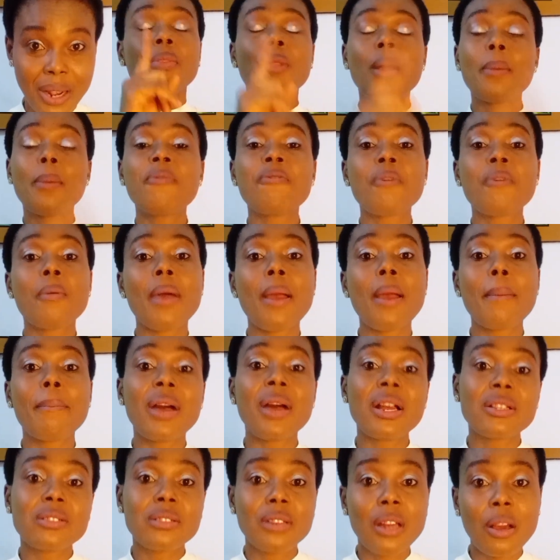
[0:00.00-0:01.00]
No be for my
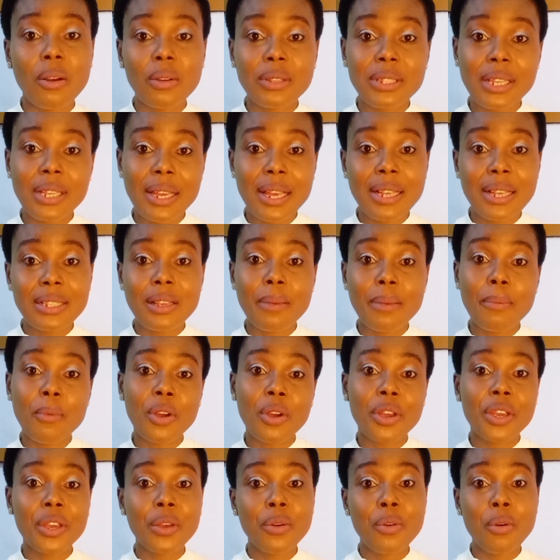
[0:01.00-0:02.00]
mouth and I go tell you say
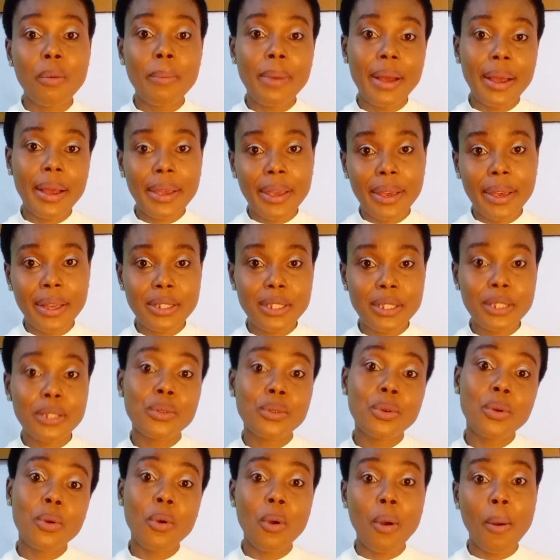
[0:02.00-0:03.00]
monkey go market, he
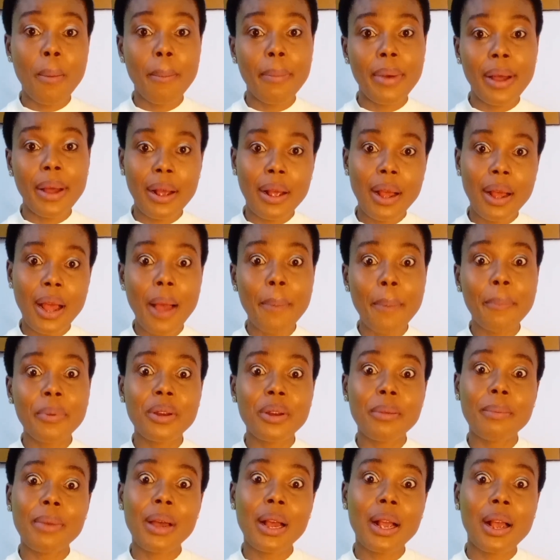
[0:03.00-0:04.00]
no come back. Happen
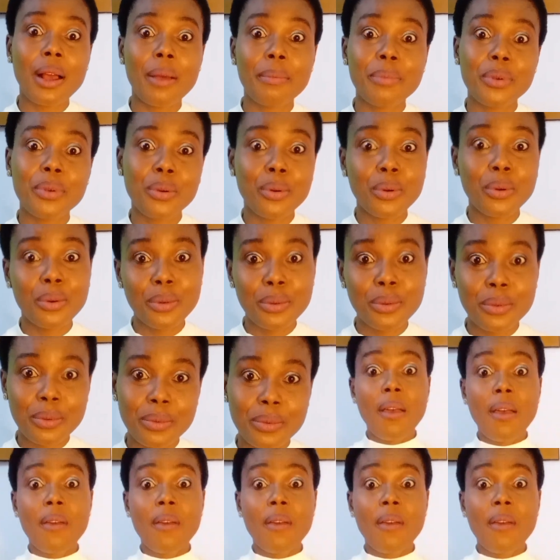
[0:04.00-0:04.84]
in Makabikoni.